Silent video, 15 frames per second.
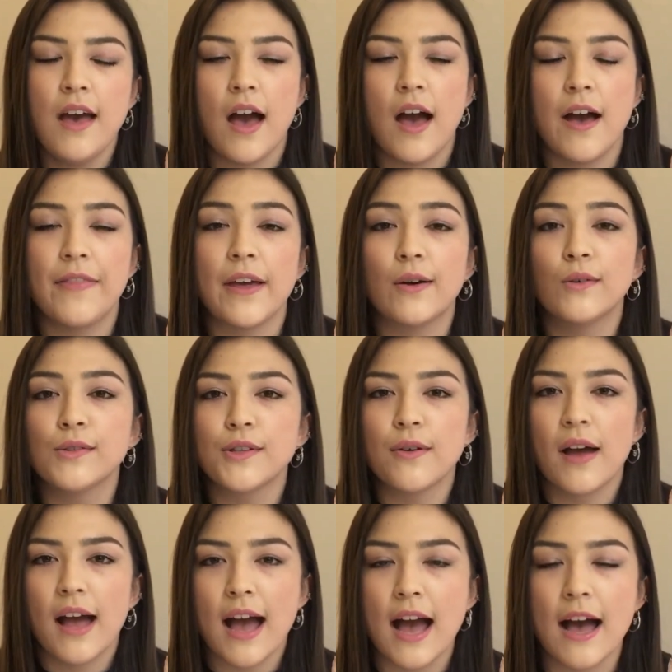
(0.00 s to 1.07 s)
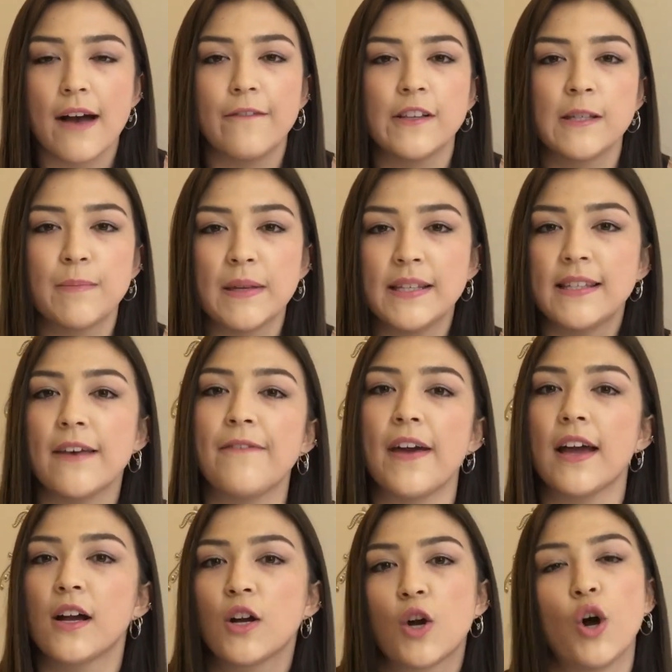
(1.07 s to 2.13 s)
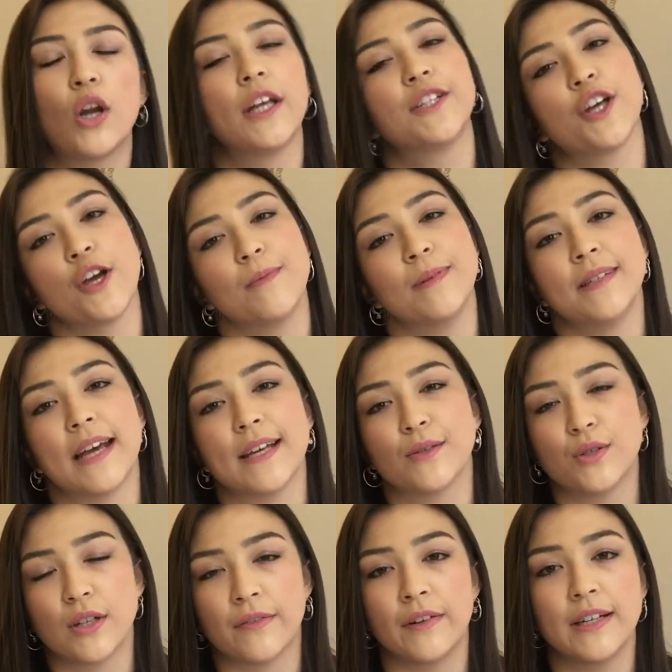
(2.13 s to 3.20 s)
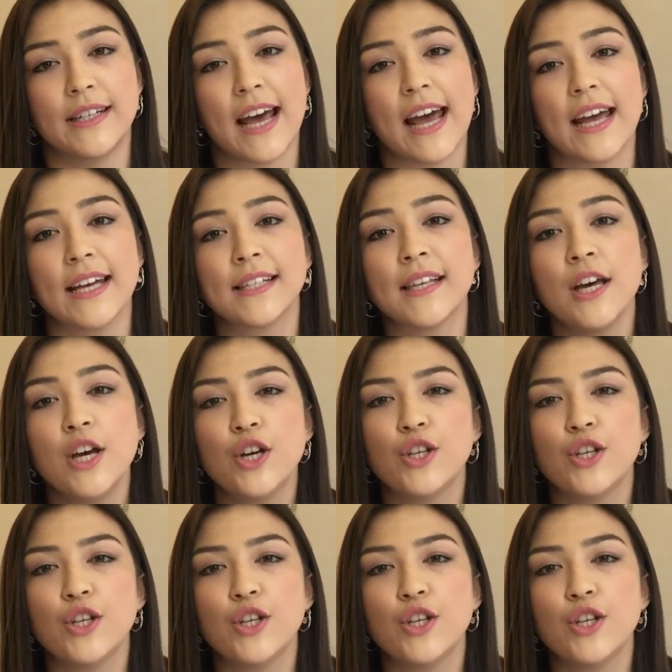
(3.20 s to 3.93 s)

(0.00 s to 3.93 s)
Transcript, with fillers: Uh, they also have specific college open days on different days.